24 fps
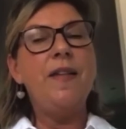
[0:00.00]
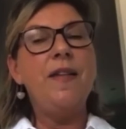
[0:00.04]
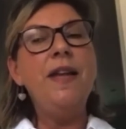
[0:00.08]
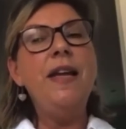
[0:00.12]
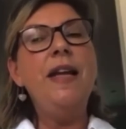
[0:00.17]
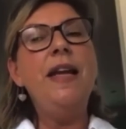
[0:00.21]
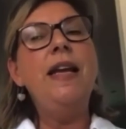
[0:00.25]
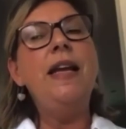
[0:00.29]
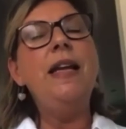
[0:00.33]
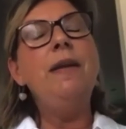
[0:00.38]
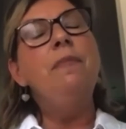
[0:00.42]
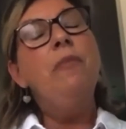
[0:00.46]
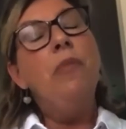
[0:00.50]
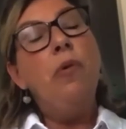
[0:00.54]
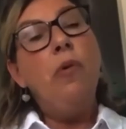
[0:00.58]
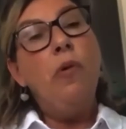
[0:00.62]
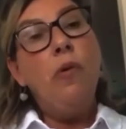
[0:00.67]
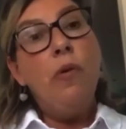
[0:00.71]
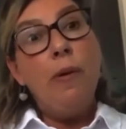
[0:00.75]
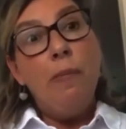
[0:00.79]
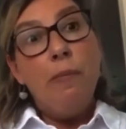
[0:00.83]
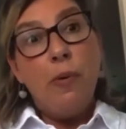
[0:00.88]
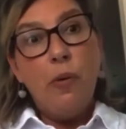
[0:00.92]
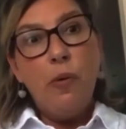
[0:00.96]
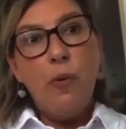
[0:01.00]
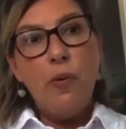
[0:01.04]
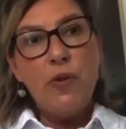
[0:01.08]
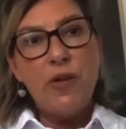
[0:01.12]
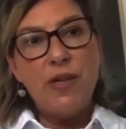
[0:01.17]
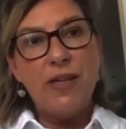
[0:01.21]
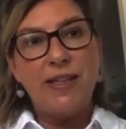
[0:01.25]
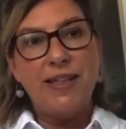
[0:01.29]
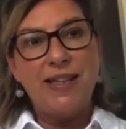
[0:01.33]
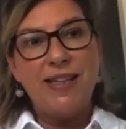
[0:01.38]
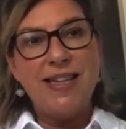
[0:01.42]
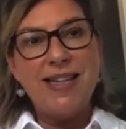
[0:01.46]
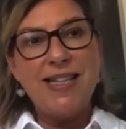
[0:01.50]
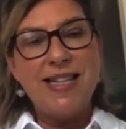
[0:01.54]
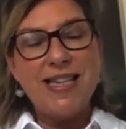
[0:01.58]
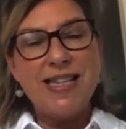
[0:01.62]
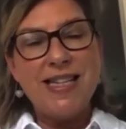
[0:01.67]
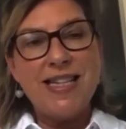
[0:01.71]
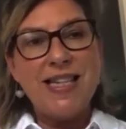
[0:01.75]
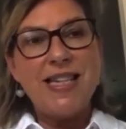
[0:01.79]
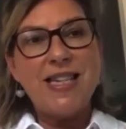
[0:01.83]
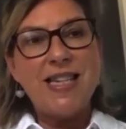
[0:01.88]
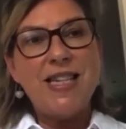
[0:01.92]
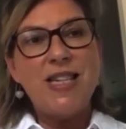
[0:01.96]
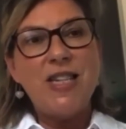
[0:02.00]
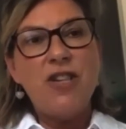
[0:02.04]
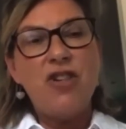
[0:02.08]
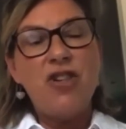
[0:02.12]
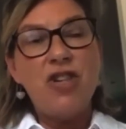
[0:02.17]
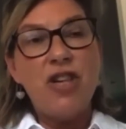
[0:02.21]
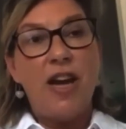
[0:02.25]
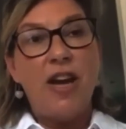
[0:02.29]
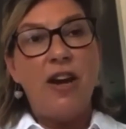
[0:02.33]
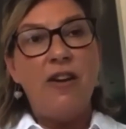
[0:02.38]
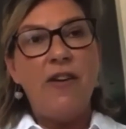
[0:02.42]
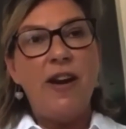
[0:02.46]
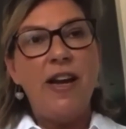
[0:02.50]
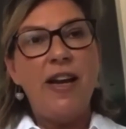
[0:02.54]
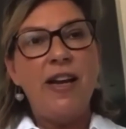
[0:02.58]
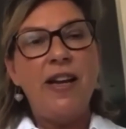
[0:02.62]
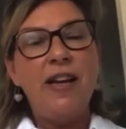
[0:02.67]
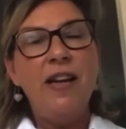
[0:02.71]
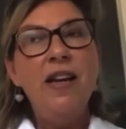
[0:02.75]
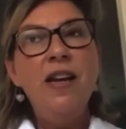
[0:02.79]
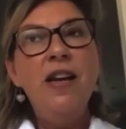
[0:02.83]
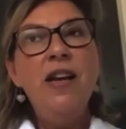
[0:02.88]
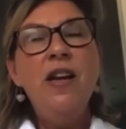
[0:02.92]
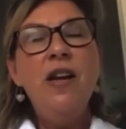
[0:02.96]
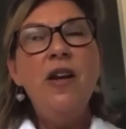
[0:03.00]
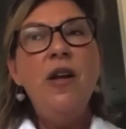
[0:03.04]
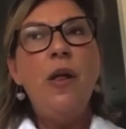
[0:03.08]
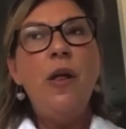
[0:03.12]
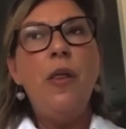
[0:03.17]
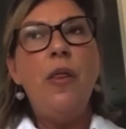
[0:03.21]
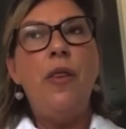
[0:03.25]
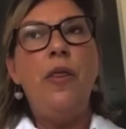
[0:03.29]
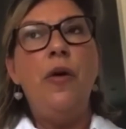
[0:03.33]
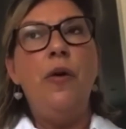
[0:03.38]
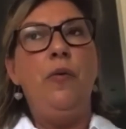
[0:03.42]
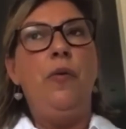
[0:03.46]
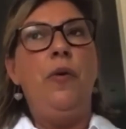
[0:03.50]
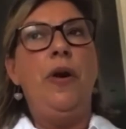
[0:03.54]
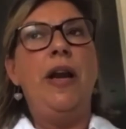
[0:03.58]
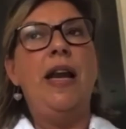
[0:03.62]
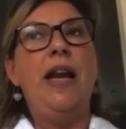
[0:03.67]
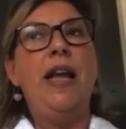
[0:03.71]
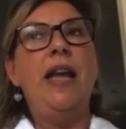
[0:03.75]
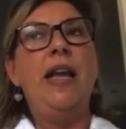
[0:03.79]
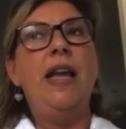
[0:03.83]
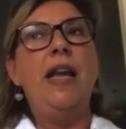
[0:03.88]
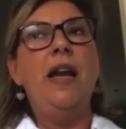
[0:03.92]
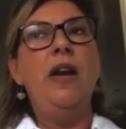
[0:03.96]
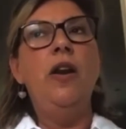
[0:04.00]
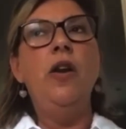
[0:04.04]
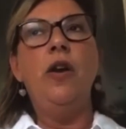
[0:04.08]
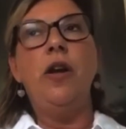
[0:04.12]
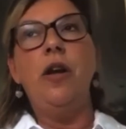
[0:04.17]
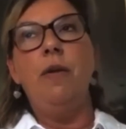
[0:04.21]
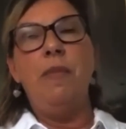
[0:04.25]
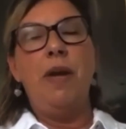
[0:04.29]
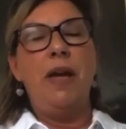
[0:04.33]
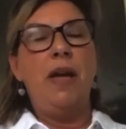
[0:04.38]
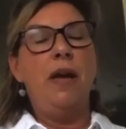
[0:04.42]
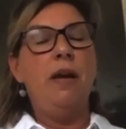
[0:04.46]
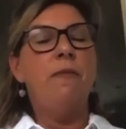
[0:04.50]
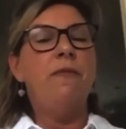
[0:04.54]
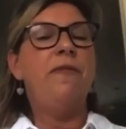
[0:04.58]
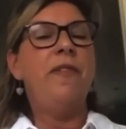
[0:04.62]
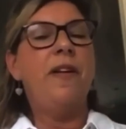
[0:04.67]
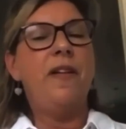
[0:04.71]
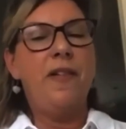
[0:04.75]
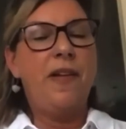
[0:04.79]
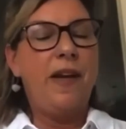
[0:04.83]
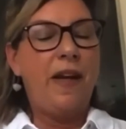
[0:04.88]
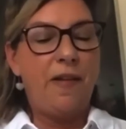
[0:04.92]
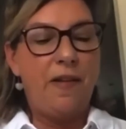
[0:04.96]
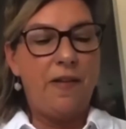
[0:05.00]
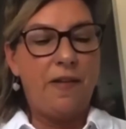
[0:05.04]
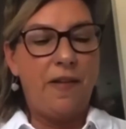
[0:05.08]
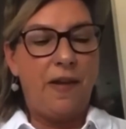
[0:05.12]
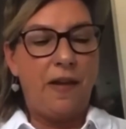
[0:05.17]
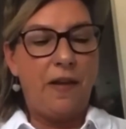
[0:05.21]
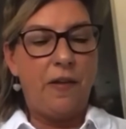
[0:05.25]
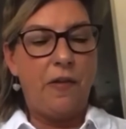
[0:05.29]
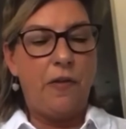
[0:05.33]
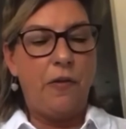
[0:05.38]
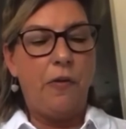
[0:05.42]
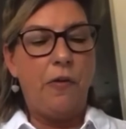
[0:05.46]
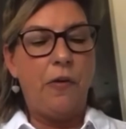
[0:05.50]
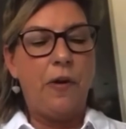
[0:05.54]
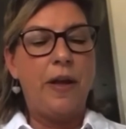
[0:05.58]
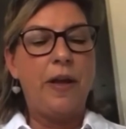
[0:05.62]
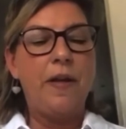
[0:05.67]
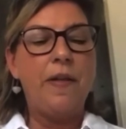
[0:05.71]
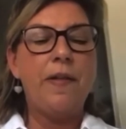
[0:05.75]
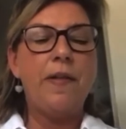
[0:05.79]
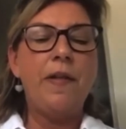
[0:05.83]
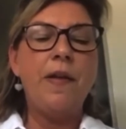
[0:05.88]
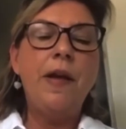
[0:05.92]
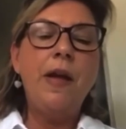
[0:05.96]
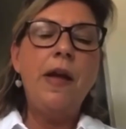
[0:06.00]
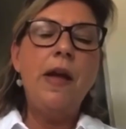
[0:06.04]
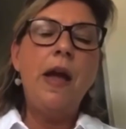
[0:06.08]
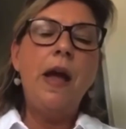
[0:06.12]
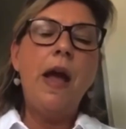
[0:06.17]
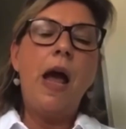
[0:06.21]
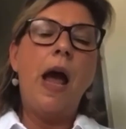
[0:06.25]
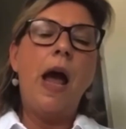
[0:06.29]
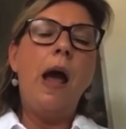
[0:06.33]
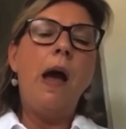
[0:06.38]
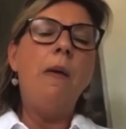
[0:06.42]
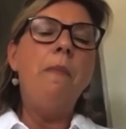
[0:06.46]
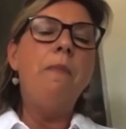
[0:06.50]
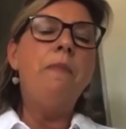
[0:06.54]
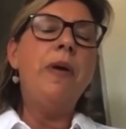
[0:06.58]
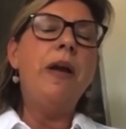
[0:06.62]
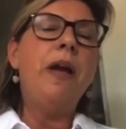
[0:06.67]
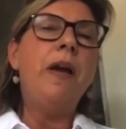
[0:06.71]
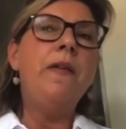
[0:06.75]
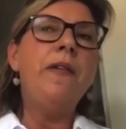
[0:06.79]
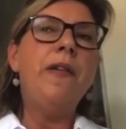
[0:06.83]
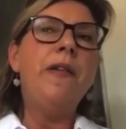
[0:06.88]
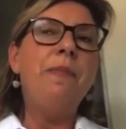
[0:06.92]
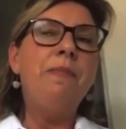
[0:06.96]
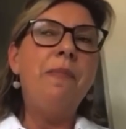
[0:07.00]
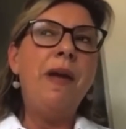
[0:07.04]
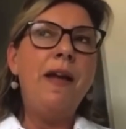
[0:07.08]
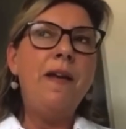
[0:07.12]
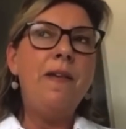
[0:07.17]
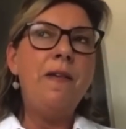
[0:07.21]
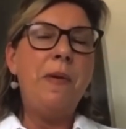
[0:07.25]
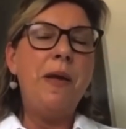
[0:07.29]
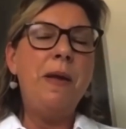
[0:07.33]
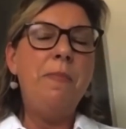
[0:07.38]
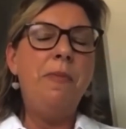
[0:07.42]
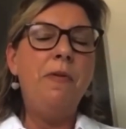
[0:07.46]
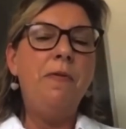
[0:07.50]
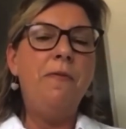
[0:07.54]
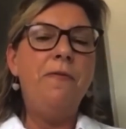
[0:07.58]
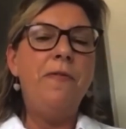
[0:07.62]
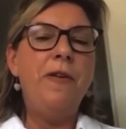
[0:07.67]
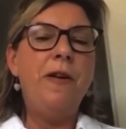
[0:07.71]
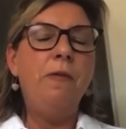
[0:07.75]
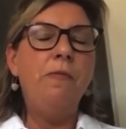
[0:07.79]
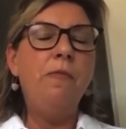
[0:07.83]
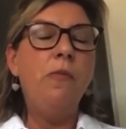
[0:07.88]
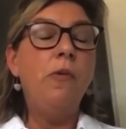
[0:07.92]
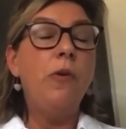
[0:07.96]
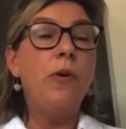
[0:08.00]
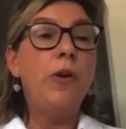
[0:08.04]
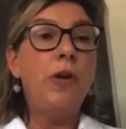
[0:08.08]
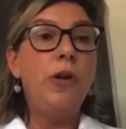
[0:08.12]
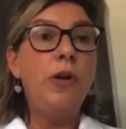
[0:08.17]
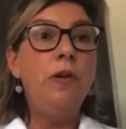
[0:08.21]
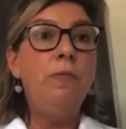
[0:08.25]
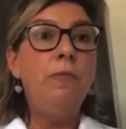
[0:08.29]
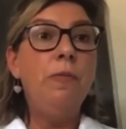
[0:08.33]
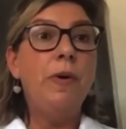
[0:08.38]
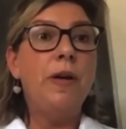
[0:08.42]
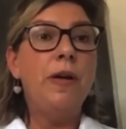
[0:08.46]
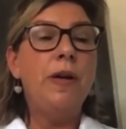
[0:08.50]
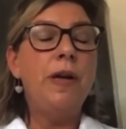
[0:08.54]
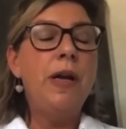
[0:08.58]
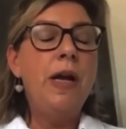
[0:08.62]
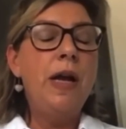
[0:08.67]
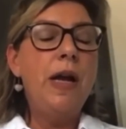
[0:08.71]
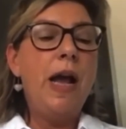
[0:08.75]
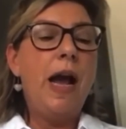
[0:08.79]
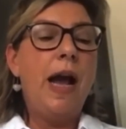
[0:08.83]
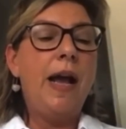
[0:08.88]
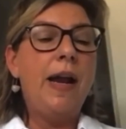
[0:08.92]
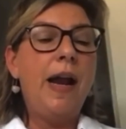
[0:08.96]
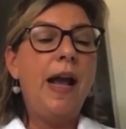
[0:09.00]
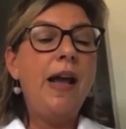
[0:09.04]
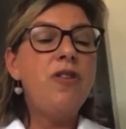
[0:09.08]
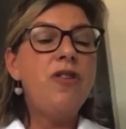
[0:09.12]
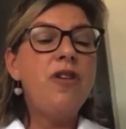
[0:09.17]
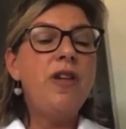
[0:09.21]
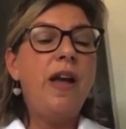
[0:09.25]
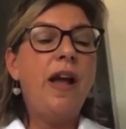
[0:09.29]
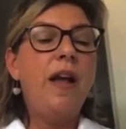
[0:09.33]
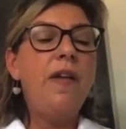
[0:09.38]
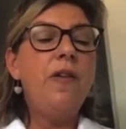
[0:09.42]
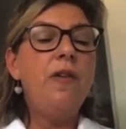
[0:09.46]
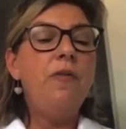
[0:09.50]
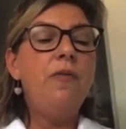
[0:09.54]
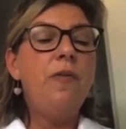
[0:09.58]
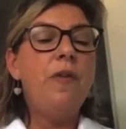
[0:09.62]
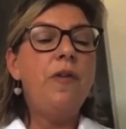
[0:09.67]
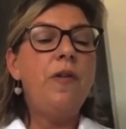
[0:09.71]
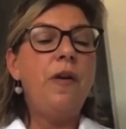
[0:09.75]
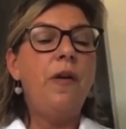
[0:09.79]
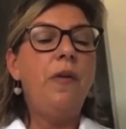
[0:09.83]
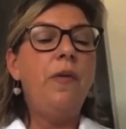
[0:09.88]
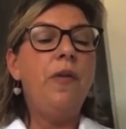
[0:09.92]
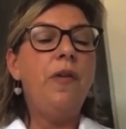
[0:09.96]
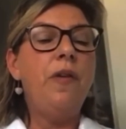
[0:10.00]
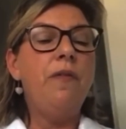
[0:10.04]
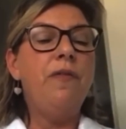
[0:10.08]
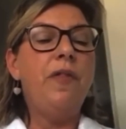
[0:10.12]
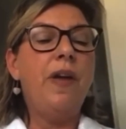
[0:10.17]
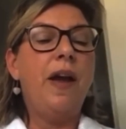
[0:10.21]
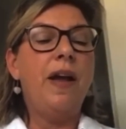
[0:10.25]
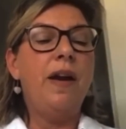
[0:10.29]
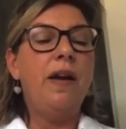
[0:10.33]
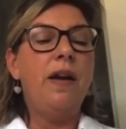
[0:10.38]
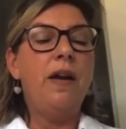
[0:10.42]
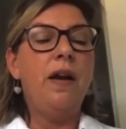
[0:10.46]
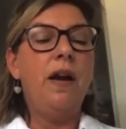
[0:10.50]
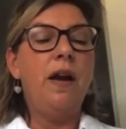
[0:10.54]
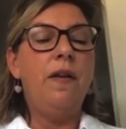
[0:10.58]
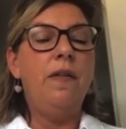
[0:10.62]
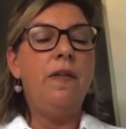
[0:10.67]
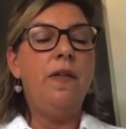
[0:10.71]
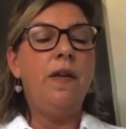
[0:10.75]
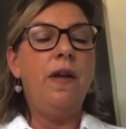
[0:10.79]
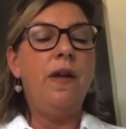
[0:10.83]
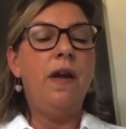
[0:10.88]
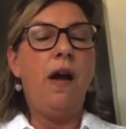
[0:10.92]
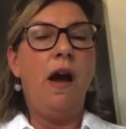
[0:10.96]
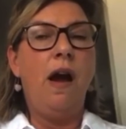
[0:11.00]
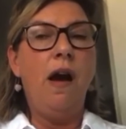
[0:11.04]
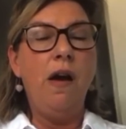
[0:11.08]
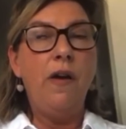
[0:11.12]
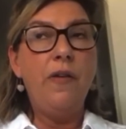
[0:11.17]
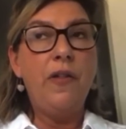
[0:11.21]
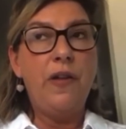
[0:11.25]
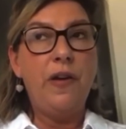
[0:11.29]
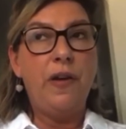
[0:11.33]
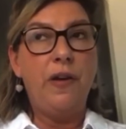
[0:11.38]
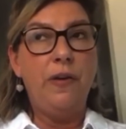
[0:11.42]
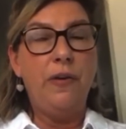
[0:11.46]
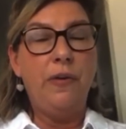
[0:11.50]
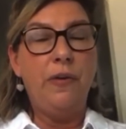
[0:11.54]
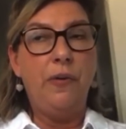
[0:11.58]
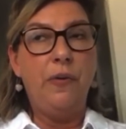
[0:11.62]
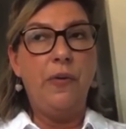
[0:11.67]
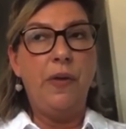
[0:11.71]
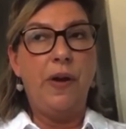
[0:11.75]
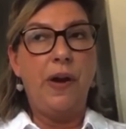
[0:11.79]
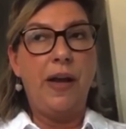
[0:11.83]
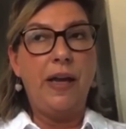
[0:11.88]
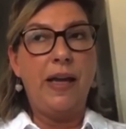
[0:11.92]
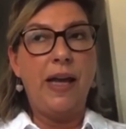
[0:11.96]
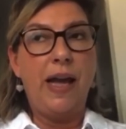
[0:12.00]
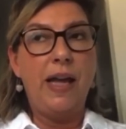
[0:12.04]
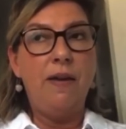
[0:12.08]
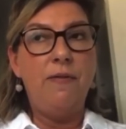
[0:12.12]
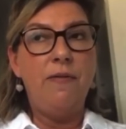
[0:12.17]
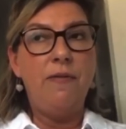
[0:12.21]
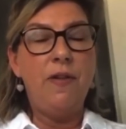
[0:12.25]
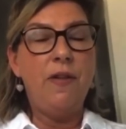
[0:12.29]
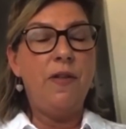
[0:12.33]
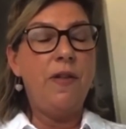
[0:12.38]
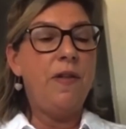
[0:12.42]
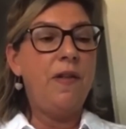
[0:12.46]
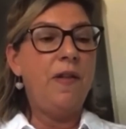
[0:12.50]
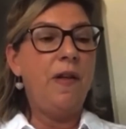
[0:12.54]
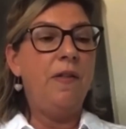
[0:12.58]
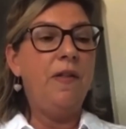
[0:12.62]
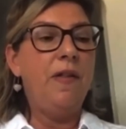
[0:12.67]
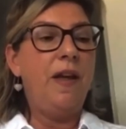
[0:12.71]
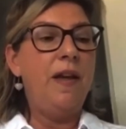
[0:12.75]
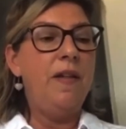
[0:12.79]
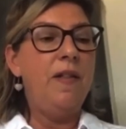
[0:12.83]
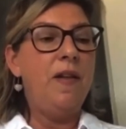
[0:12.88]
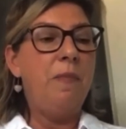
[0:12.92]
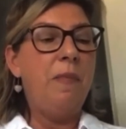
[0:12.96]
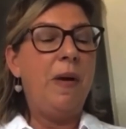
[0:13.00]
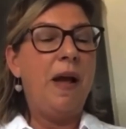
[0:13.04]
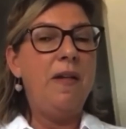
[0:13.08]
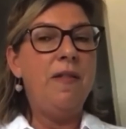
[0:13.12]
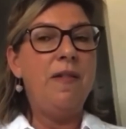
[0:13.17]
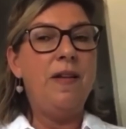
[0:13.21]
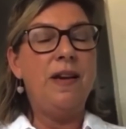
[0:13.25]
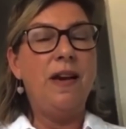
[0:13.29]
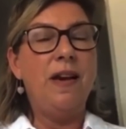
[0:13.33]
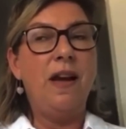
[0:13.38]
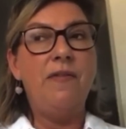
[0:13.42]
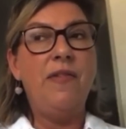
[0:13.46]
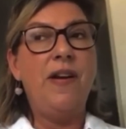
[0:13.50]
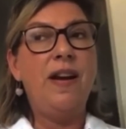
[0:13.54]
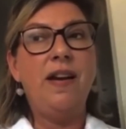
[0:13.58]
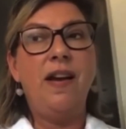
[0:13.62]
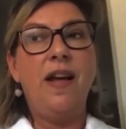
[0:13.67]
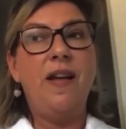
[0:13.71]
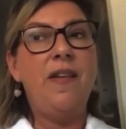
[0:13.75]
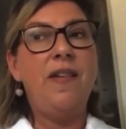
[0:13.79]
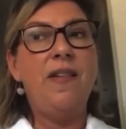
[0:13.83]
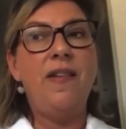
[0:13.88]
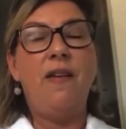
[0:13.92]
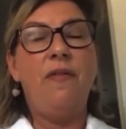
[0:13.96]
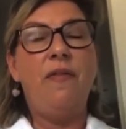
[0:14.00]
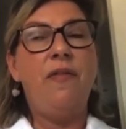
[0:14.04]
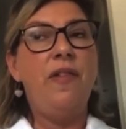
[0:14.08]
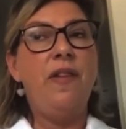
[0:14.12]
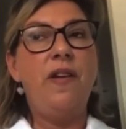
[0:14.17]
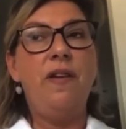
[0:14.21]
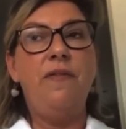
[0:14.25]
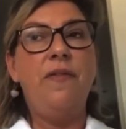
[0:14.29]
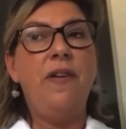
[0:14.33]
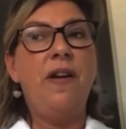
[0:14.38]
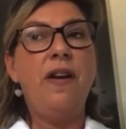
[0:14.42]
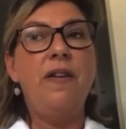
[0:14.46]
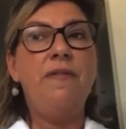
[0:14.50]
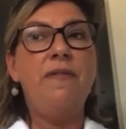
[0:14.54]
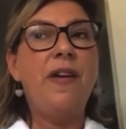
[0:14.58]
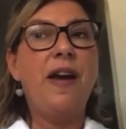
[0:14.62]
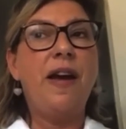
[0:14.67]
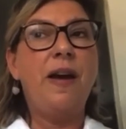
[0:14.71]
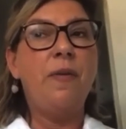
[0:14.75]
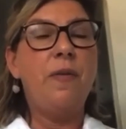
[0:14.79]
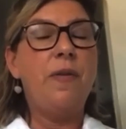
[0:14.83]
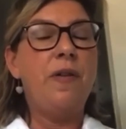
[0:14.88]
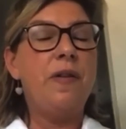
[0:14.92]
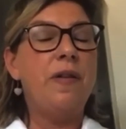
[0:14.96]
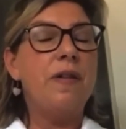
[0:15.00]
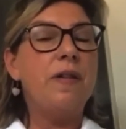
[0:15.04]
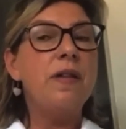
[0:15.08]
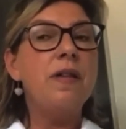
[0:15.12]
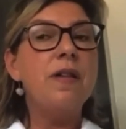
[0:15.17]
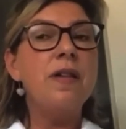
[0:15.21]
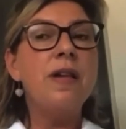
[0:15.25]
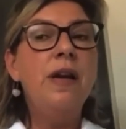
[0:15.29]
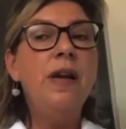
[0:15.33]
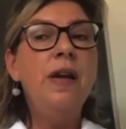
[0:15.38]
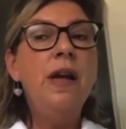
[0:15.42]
nearly more important than sharing the really look at me, I'm fantastic stories, because it makes people feel more human. And actually, as a result of that article that I gave to Sunday Independent, I've had like 75,000